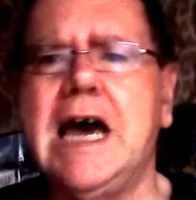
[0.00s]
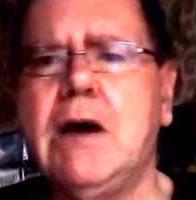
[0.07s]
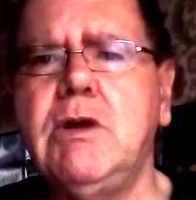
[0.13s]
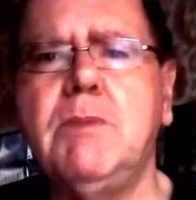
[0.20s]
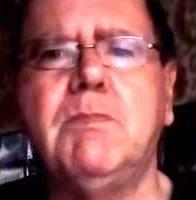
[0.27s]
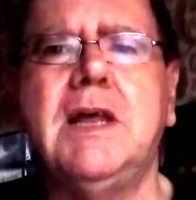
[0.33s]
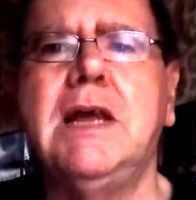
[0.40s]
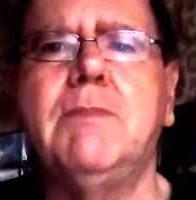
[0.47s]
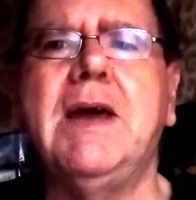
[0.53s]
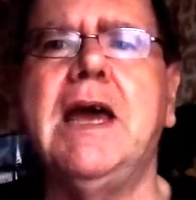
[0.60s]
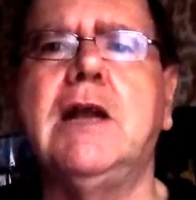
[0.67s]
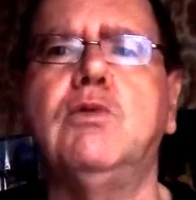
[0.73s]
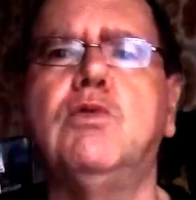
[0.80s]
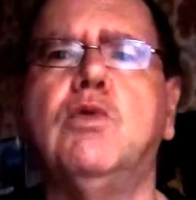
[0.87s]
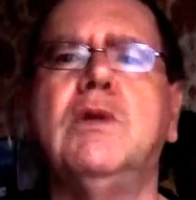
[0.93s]
played by Edward
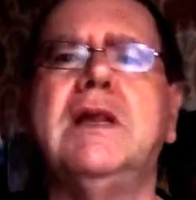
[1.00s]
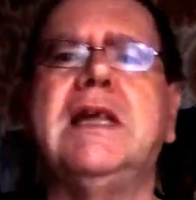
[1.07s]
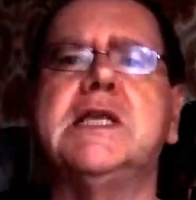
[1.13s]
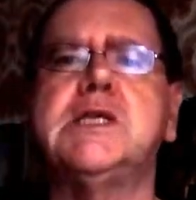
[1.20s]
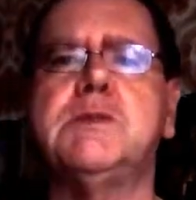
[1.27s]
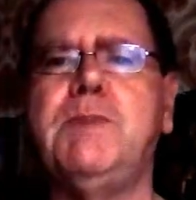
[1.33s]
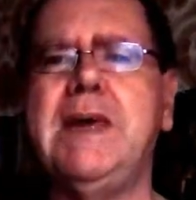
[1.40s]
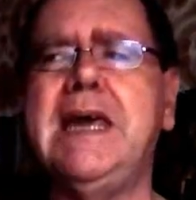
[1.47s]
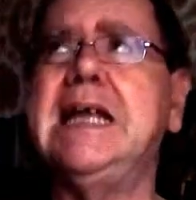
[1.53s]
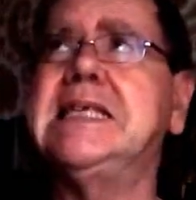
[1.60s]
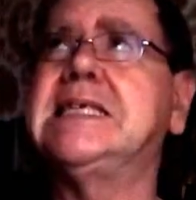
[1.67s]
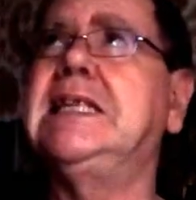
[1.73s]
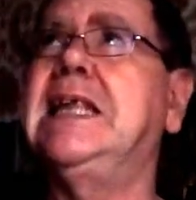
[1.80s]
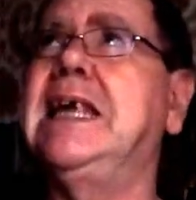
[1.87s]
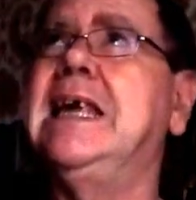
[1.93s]
Woodward, gets burnt in
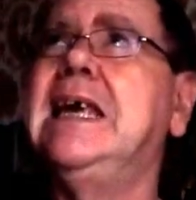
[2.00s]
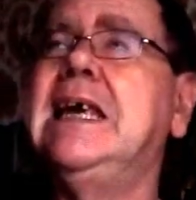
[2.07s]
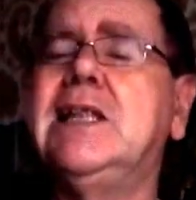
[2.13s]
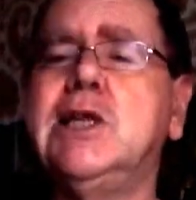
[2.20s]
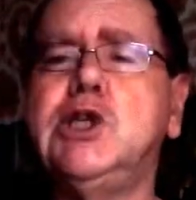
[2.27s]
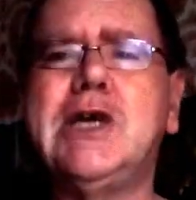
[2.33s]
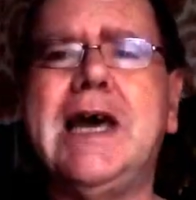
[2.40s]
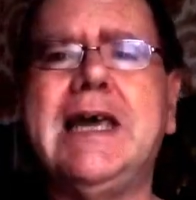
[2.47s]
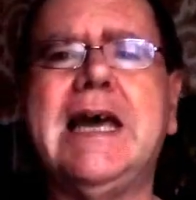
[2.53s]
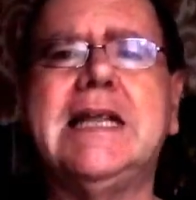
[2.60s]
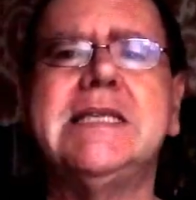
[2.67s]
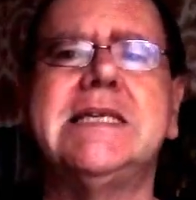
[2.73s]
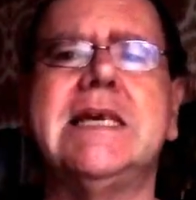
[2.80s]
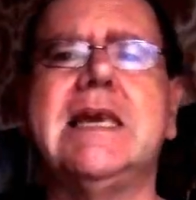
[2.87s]
the gigantic